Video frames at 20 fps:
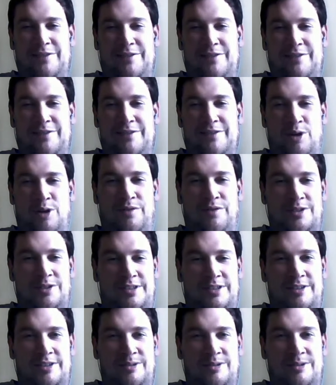of a pervert
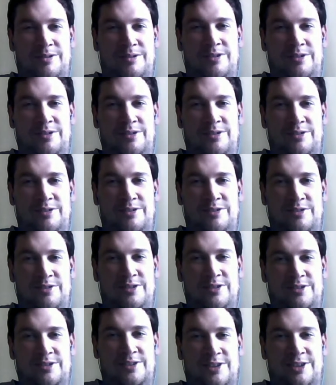too.
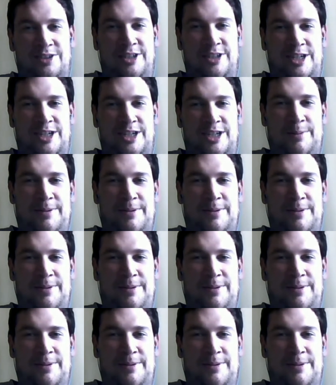I mean,